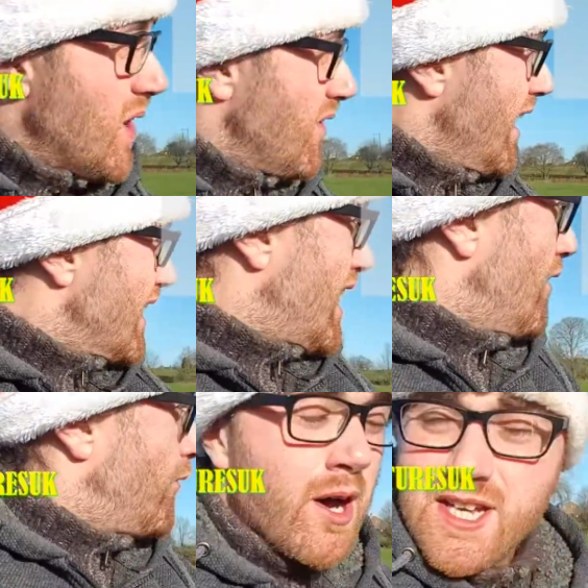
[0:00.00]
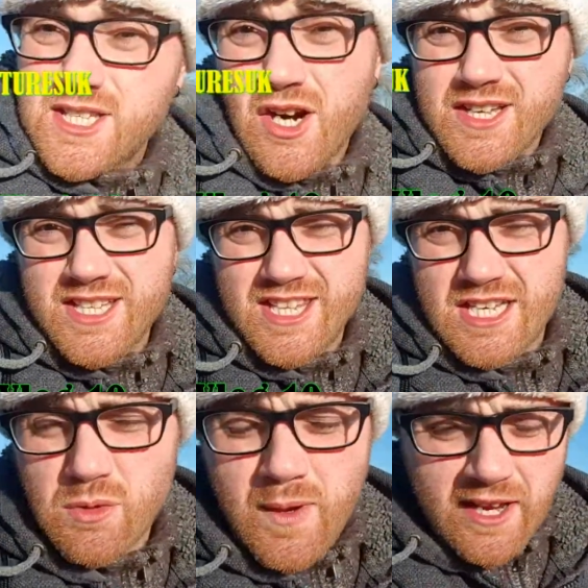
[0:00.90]
Alright, I thought I'd start
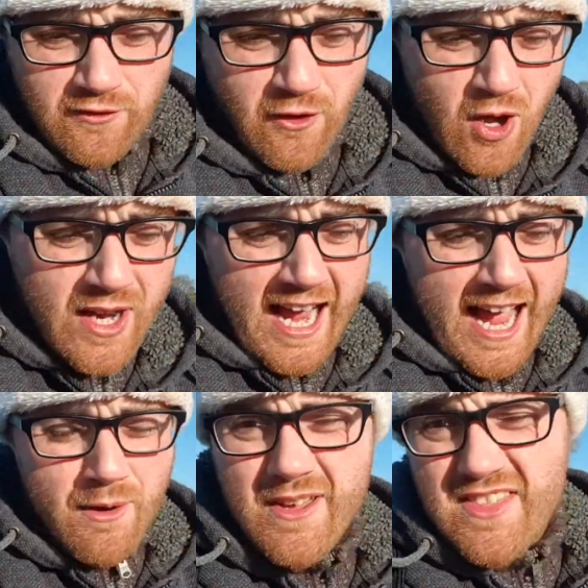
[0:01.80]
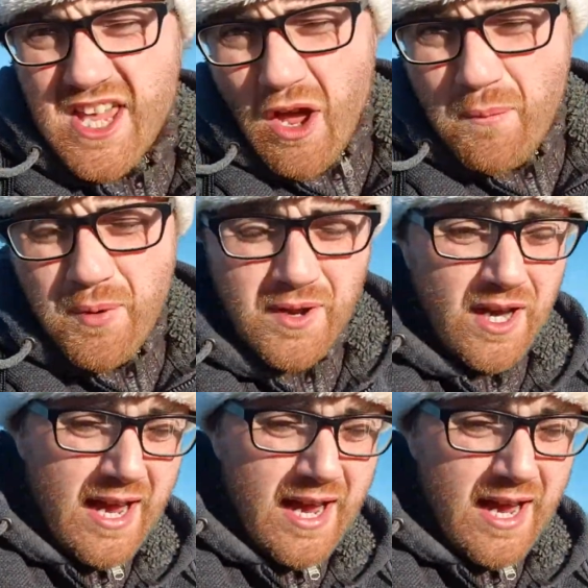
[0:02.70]
this week's vlog out in the open.